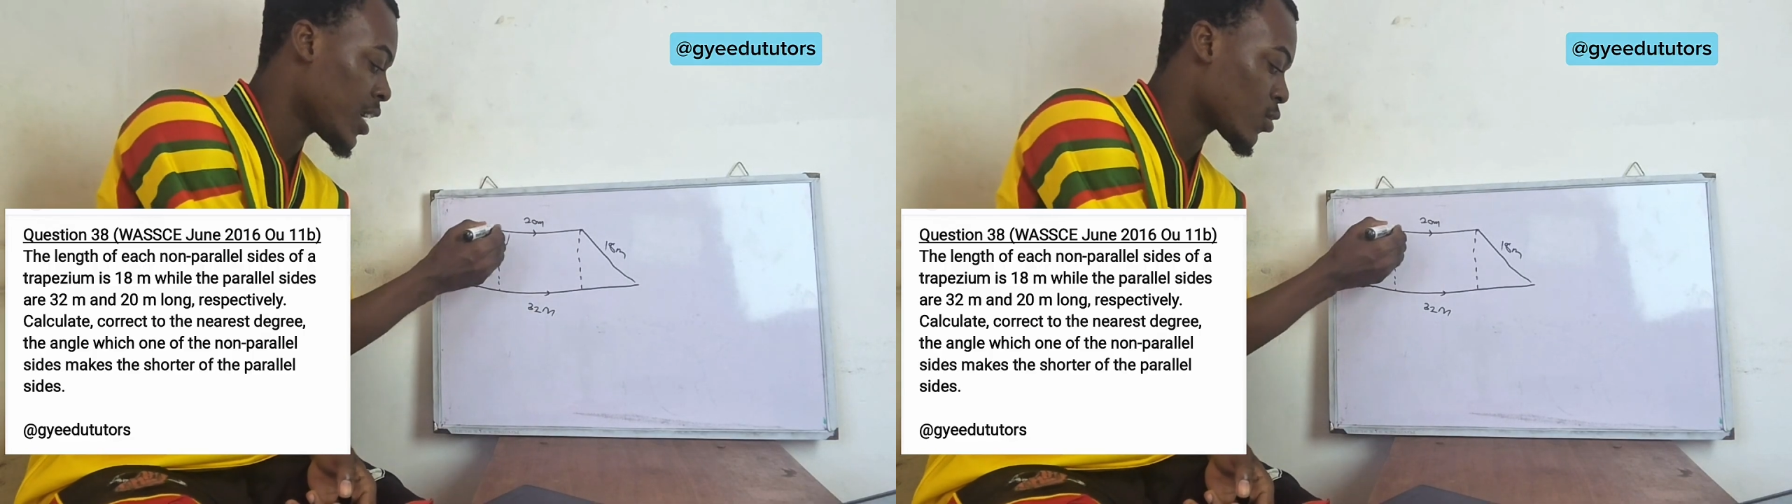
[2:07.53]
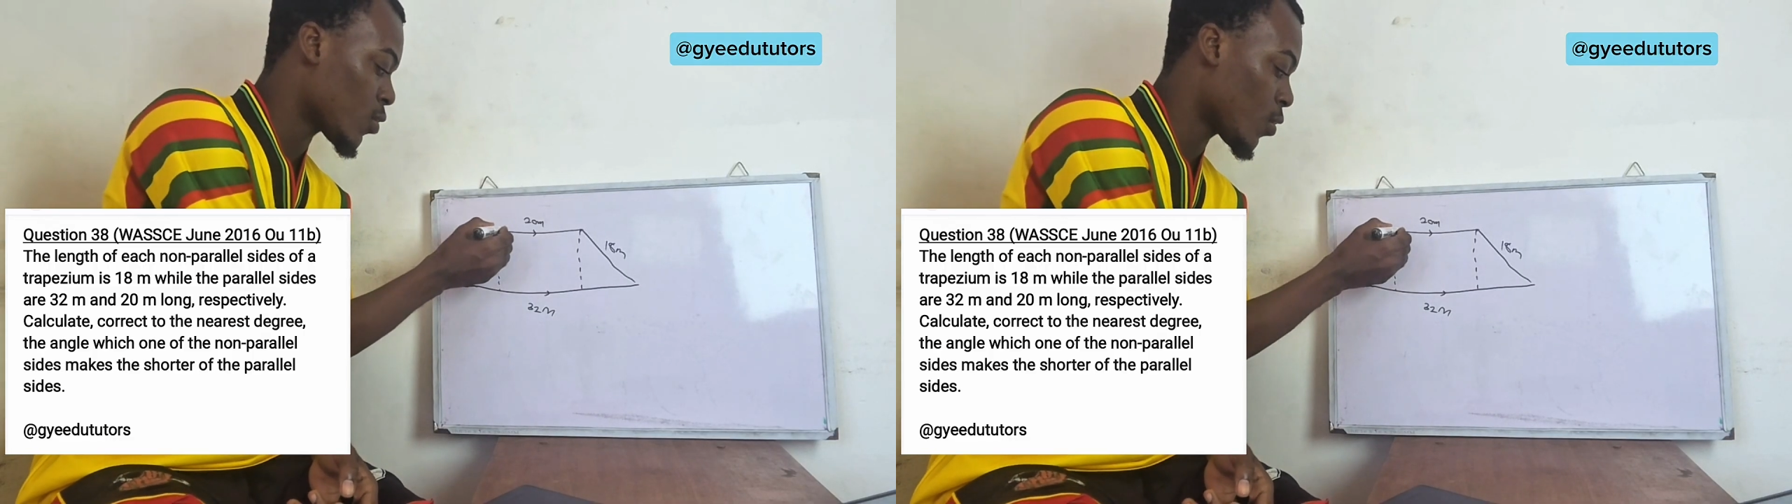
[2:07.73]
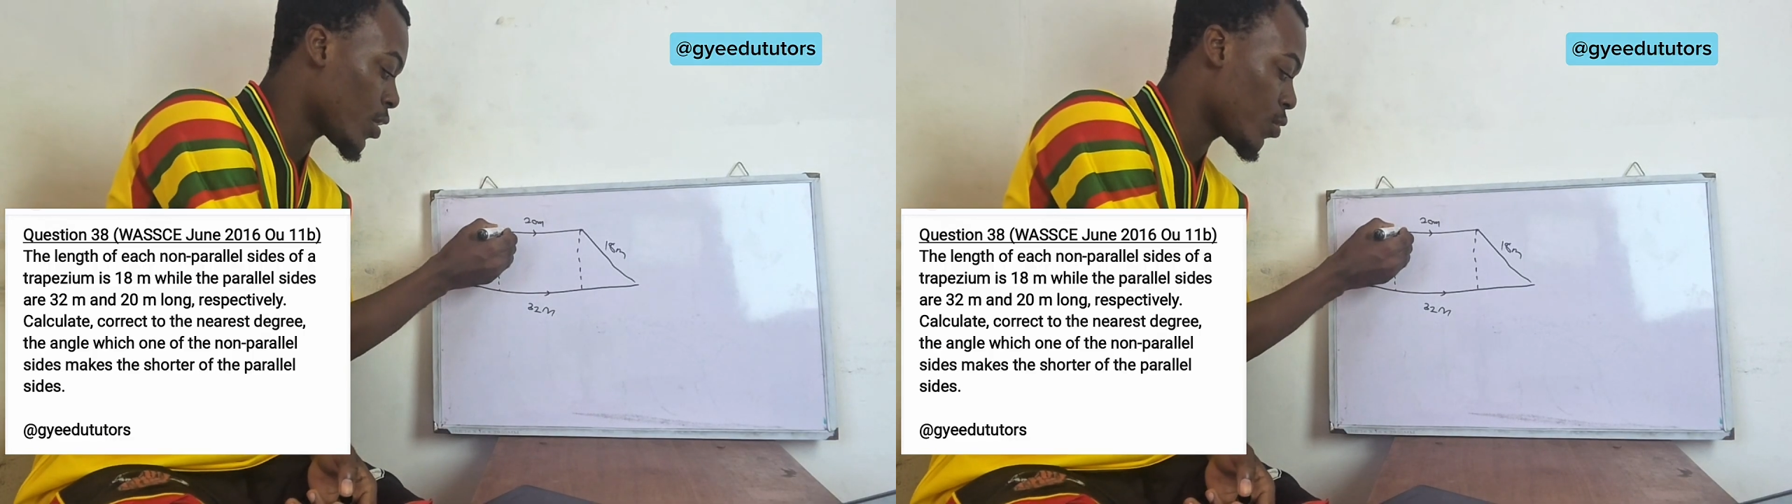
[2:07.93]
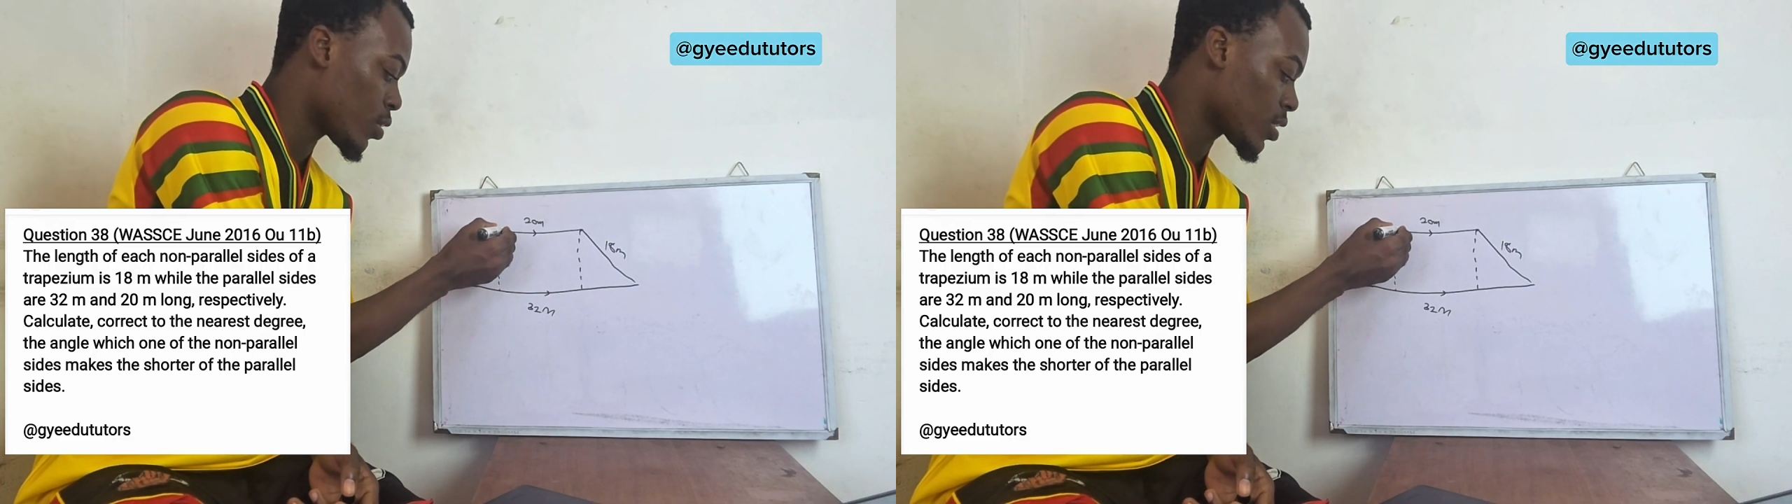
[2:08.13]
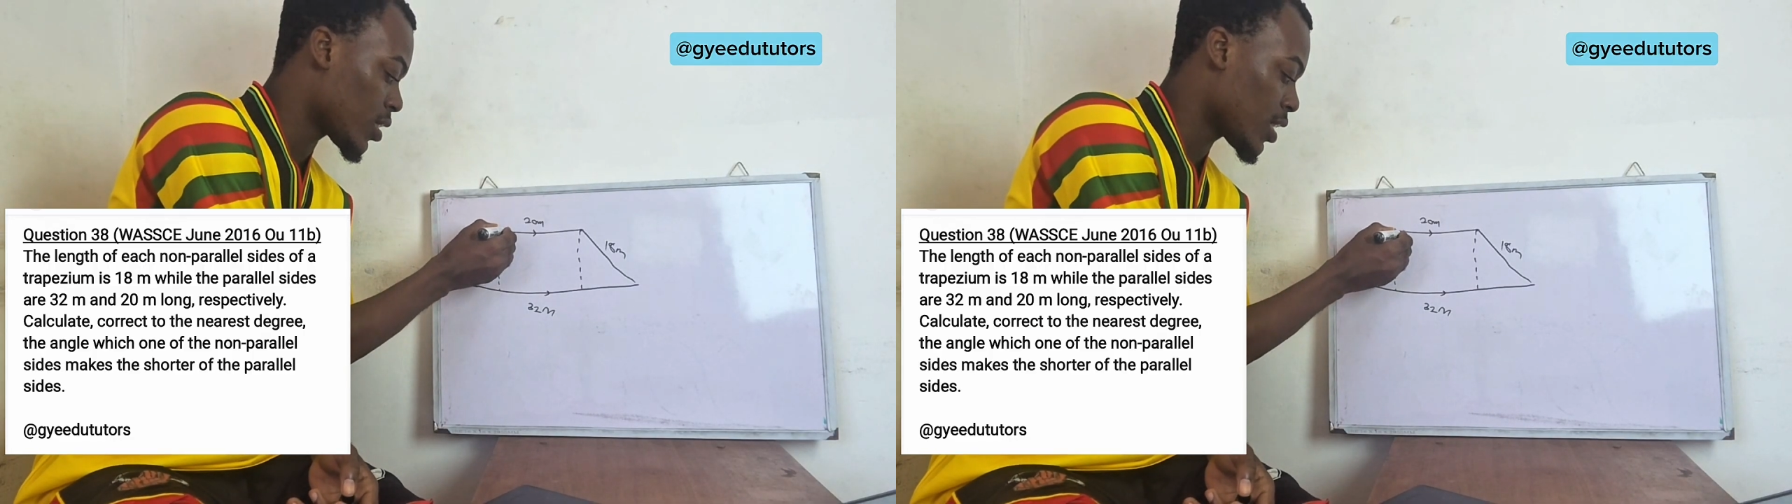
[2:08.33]
is already
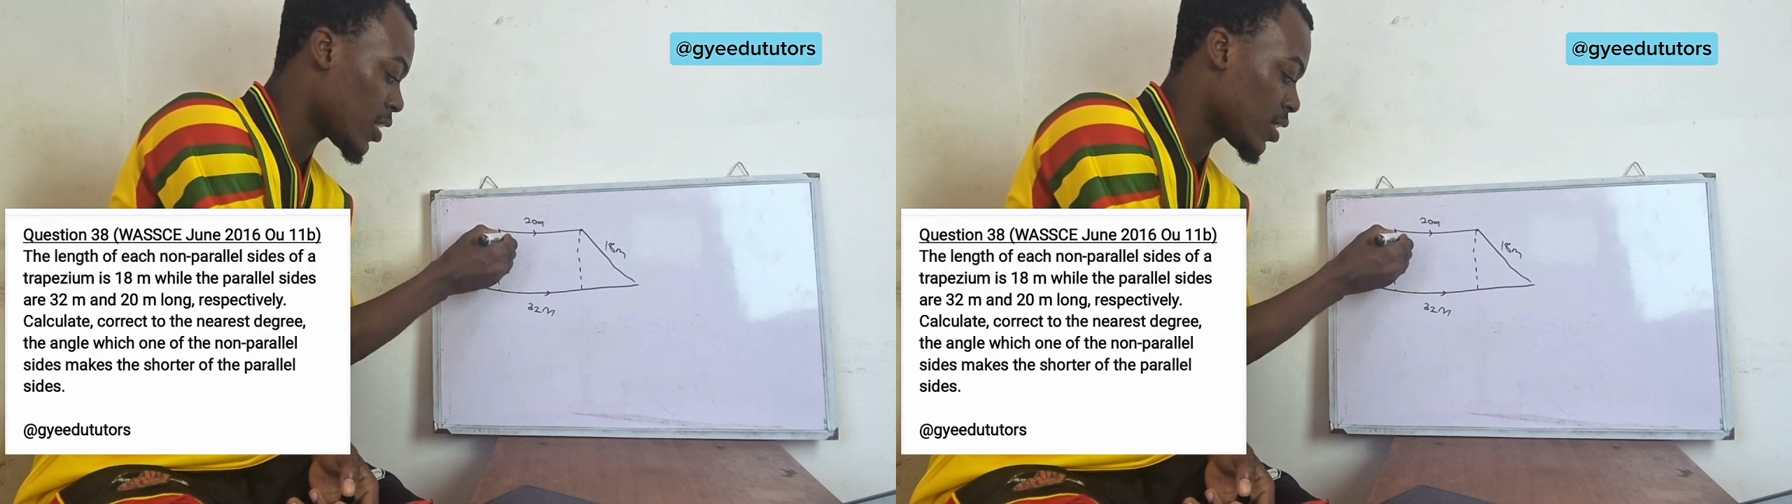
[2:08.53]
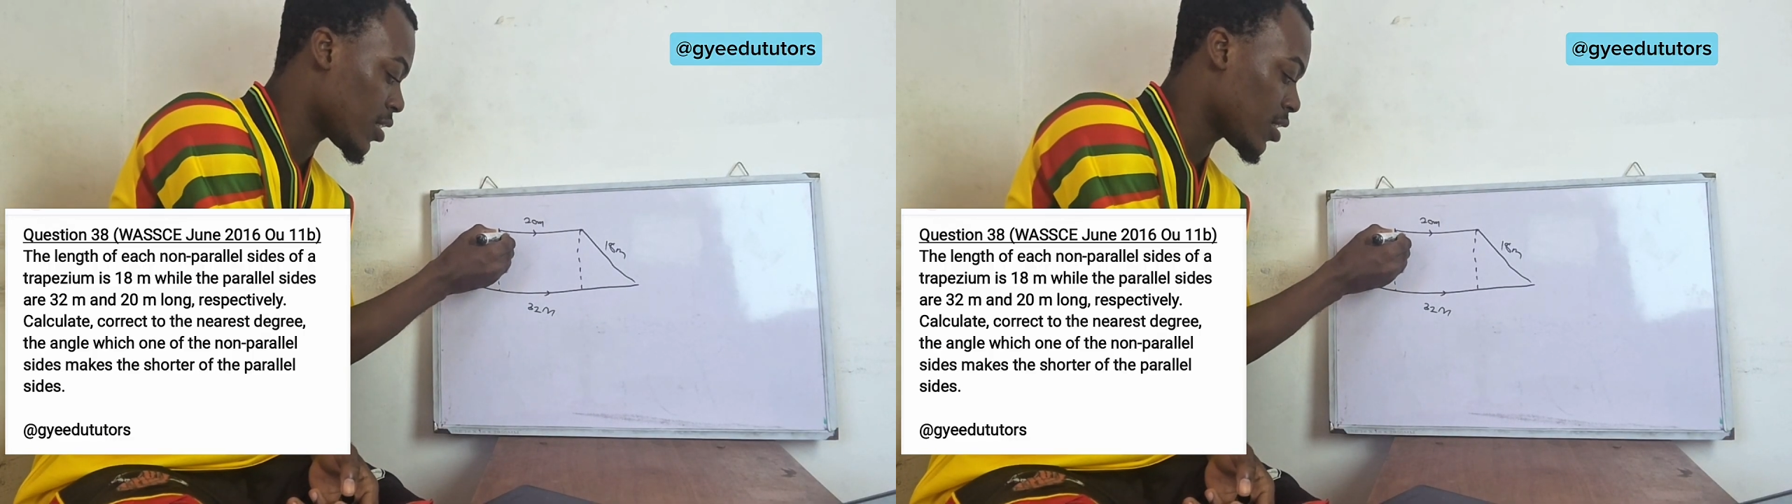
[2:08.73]
90